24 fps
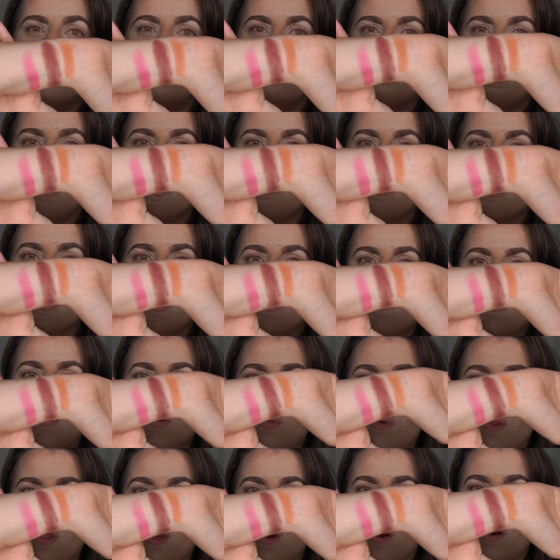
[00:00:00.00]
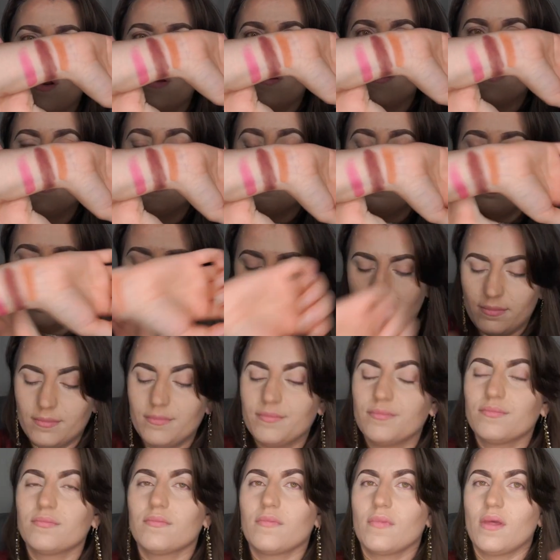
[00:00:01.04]
probably gonna be really hard to
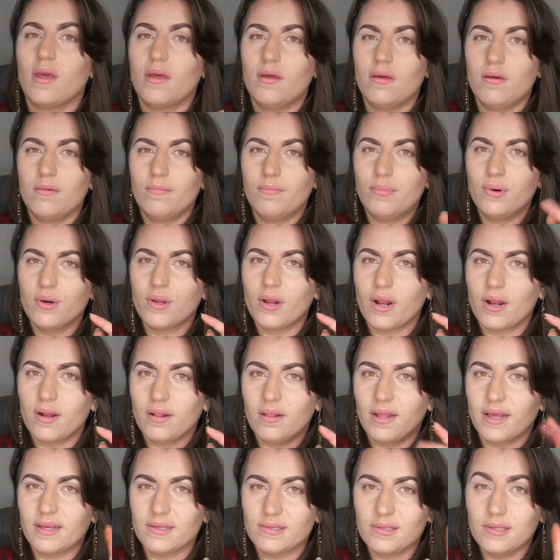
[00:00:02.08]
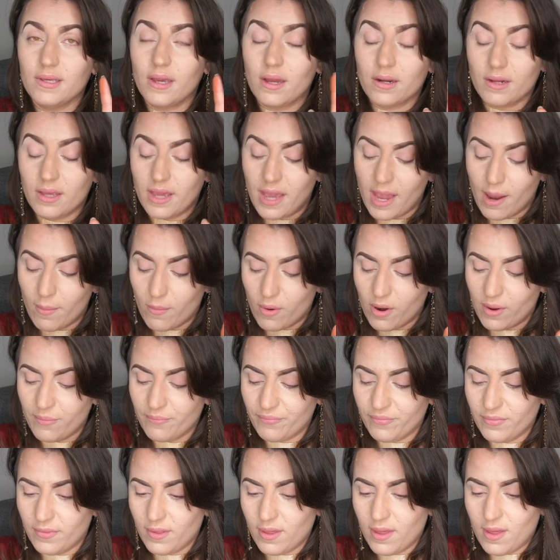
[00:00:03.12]
put on, like see on camera.
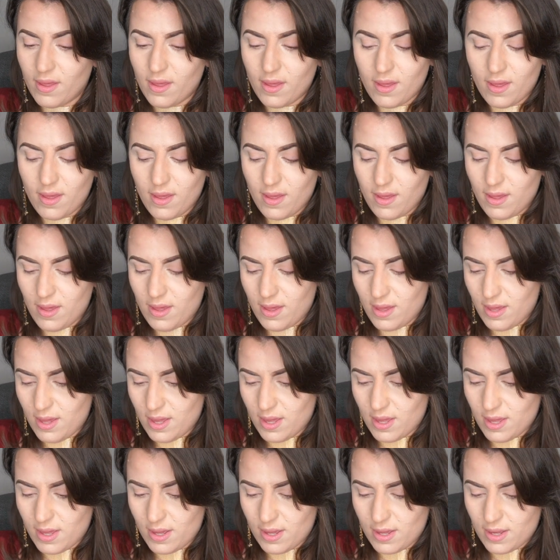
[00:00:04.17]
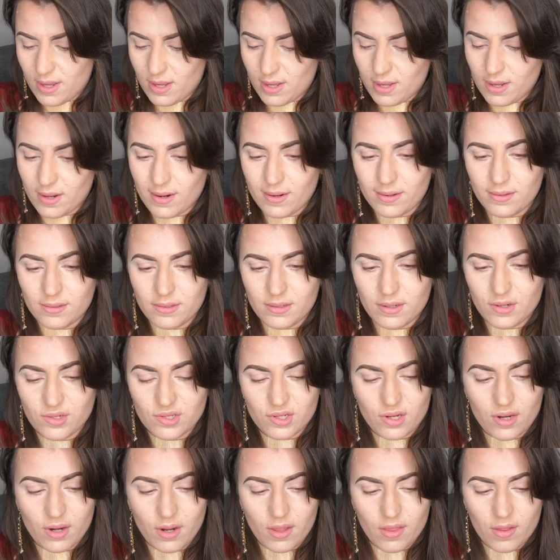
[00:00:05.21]
And there's
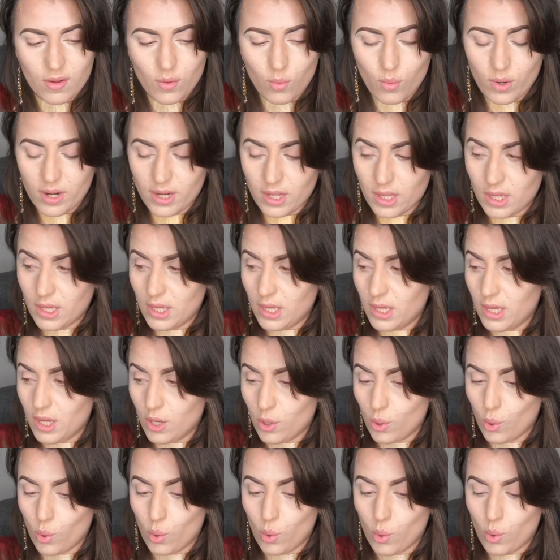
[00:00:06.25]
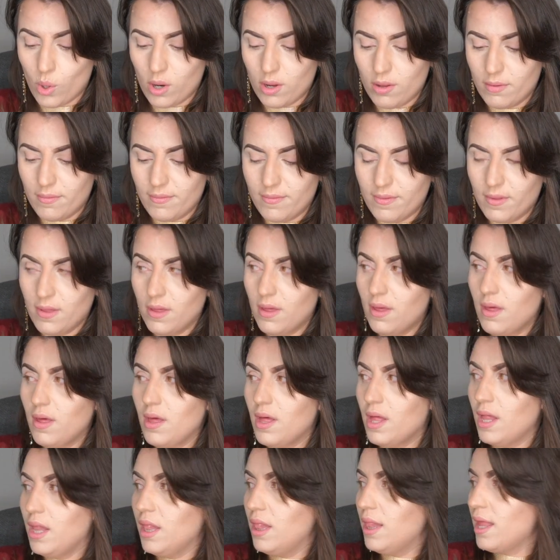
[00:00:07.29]
another one here.
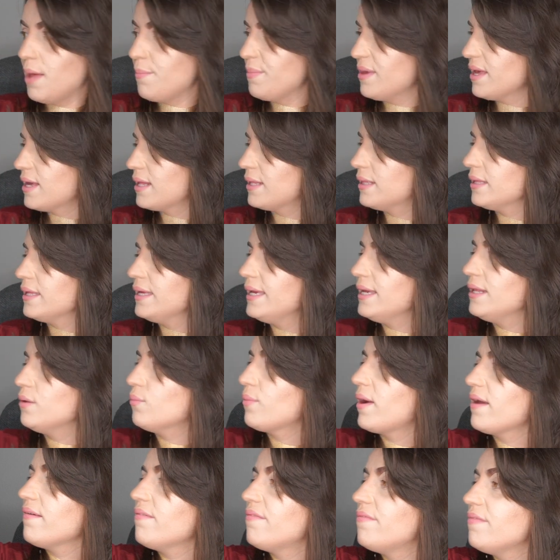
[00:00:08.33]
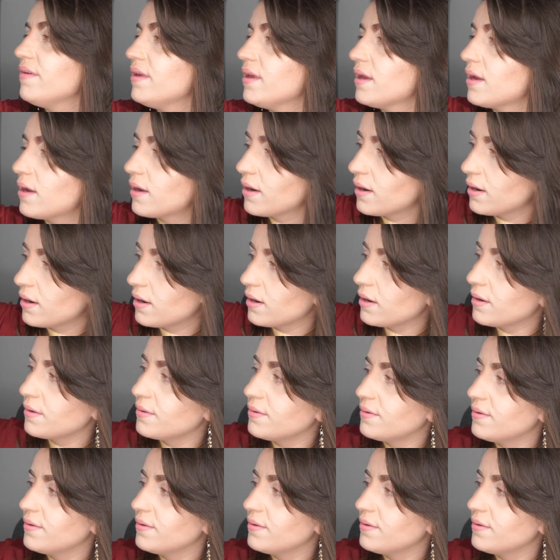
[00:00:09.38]
Let me clean my finger